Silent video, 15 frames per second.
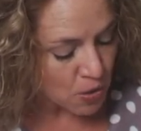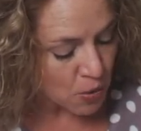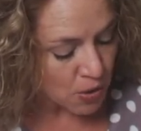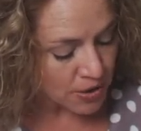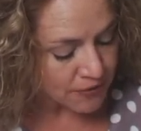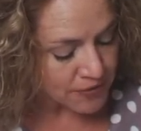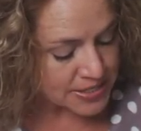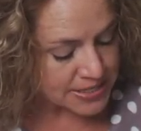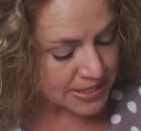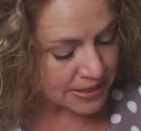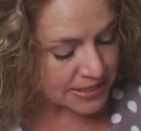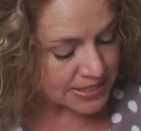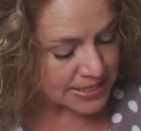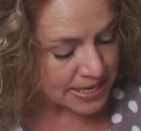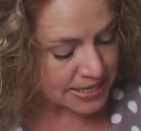or
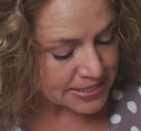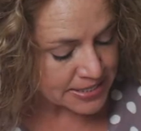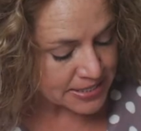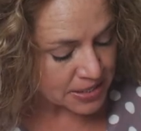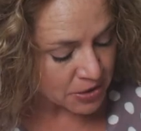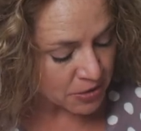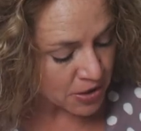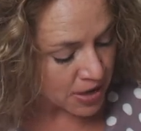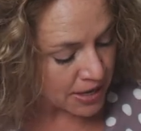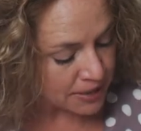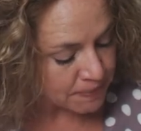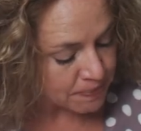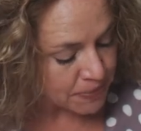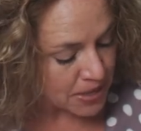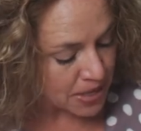facilitates the
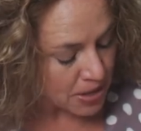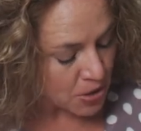crime.